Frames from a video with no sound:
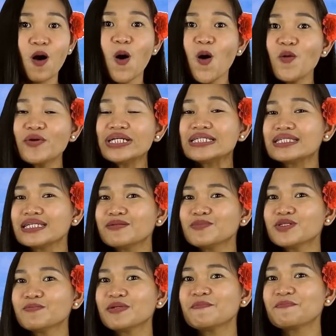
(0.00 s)
always seemed
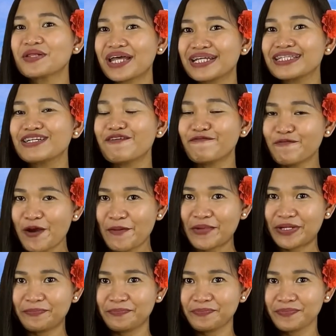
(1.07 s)
to be plenty of
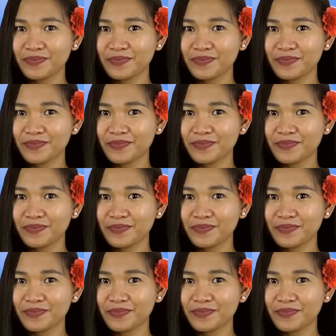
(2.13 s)
women.